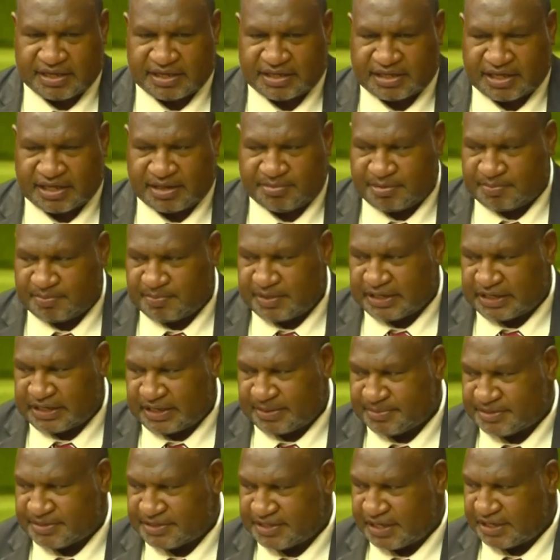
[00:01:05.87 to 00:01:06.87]
time me block
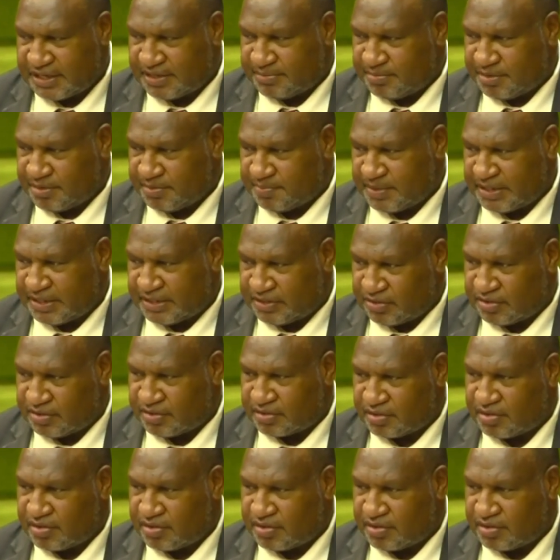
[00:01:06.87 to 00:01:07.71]
come inside, me block talk,